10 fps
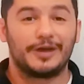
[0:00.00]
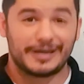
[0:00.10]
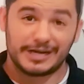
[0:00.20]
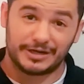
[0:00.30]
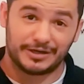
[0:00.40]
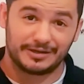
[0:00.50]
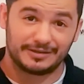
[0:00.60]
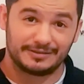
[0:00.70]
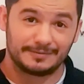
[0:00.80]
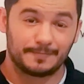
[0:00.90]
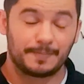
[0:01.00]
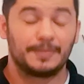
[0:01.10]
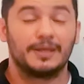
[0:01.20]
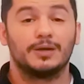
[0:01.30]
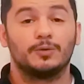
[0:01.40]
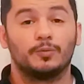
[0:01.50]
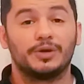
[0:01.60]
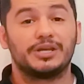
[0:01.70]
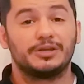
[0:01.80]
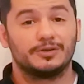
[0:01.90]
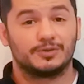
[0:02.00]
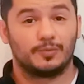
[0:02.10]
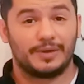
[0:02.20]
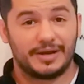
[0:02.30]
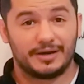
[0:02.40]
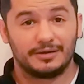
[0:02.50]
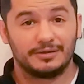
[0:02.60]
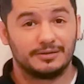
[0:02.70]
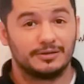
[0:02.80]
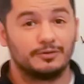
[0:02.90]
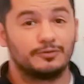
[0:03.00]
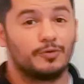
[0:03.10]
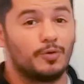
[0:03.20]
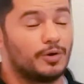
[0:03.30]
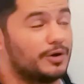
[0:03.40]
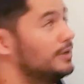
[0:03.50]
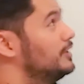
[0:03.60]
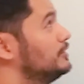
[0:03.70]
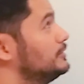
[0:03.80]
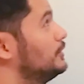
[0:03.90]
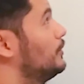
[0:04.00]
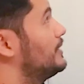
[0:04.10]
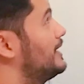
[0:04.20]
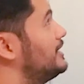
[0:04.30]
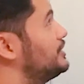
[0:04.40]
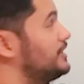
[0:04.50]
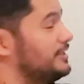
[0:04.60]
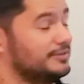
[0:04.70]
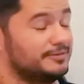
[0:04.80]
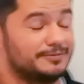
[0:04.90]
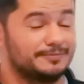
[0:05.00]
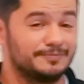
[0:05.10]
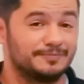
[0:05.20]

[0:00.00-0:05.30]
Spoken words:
where. We use where for location.